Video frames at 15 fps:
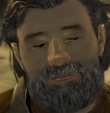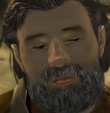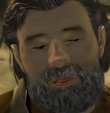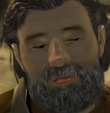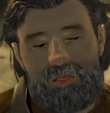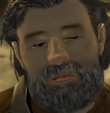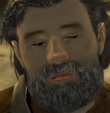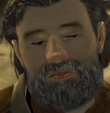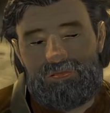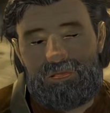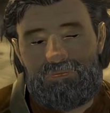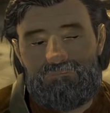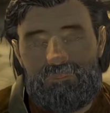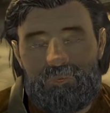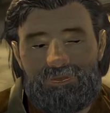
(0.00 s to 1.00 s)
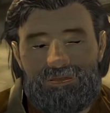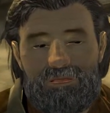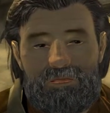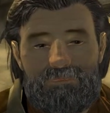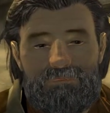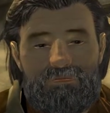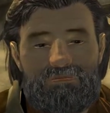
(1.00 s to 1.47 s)
and another almost
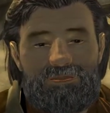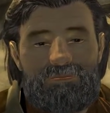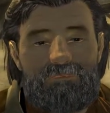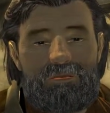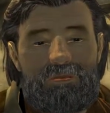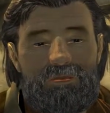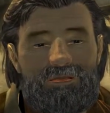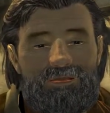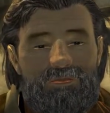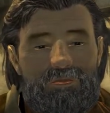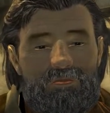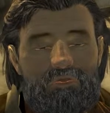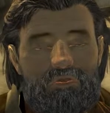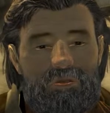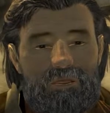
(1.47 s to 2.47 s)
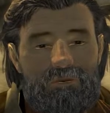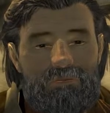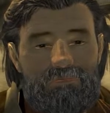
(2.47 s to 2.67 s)
died of dehydration.